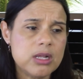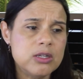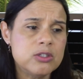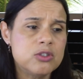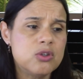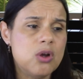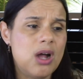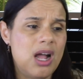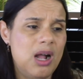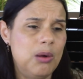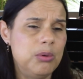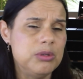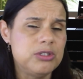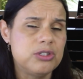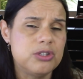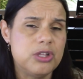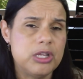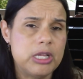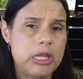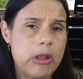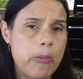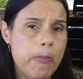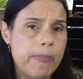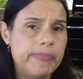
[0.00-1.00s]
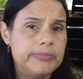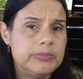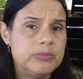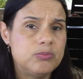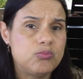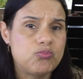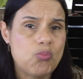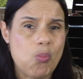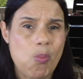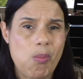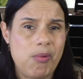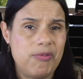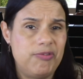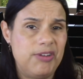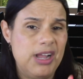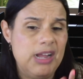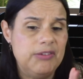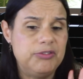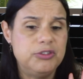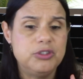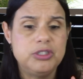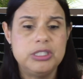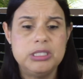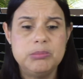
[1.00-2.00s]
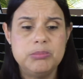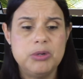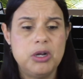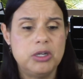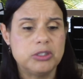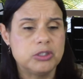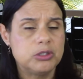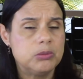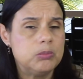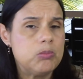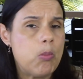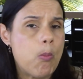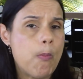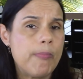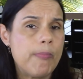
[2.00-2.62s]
So I was thinking $5 or $10.